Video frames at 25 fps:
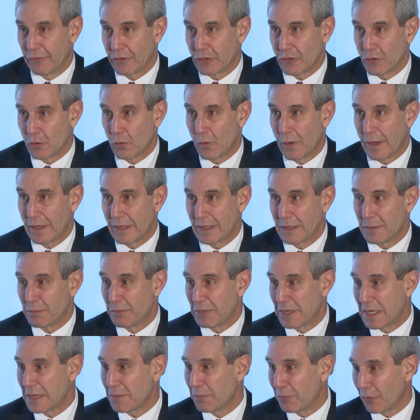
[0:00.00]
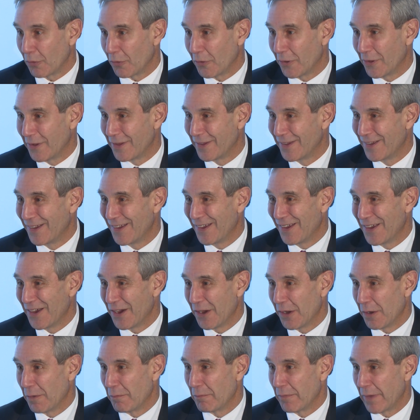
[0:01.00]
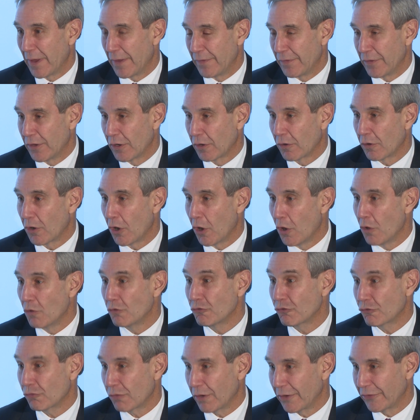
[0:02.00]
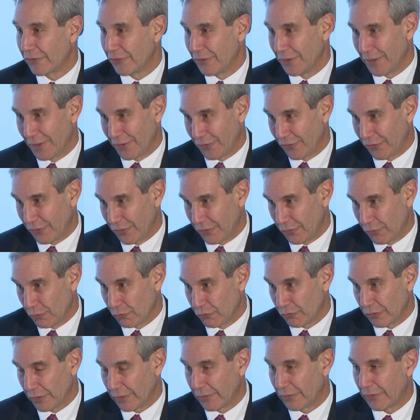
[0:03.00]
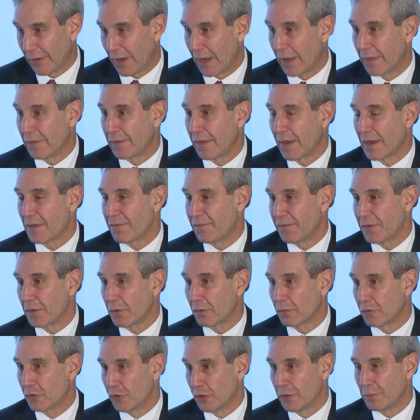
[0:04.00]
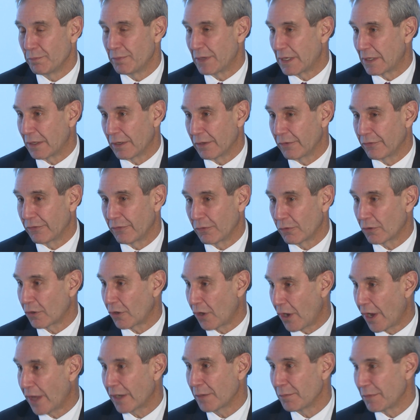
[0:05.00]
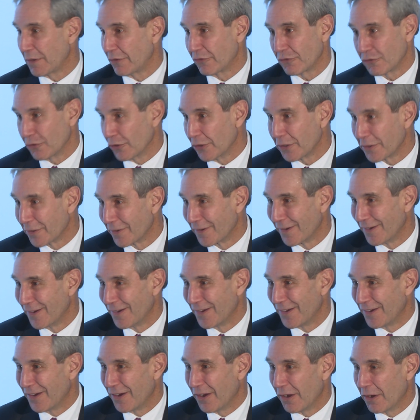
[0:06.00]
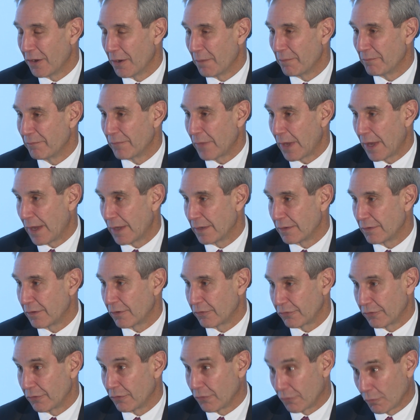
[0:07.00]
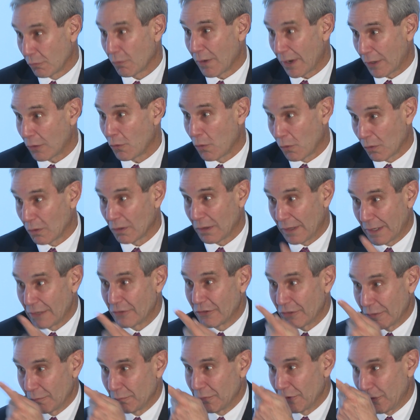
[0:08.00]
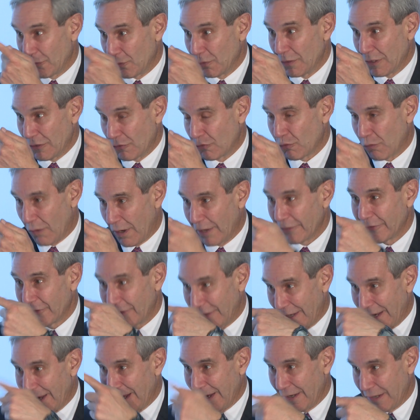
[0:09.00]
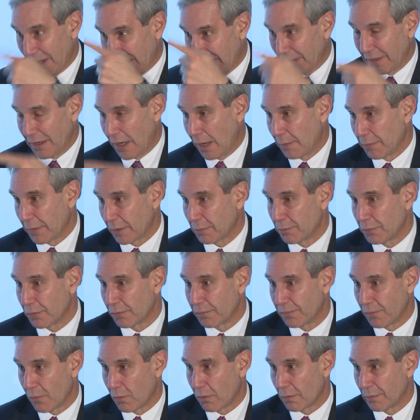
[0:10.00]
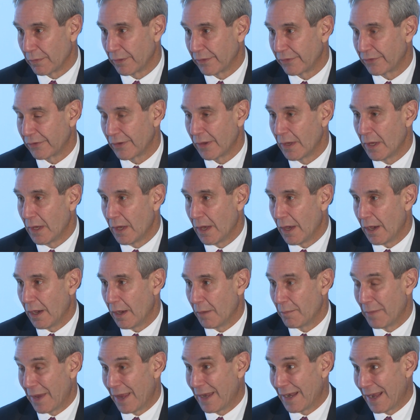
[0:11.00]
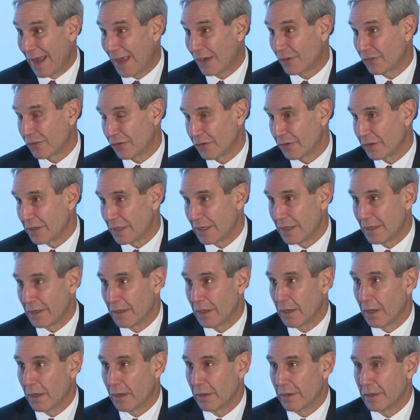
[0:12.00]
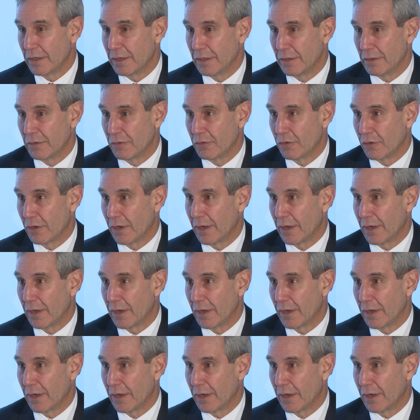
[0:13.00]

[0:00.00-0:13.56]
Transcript: the U A E people. Um, and their own trusted institutions, and they feel good because their economy's good. Um, and there's a direct correlation between trust and economic performance. Um, and actually uh, in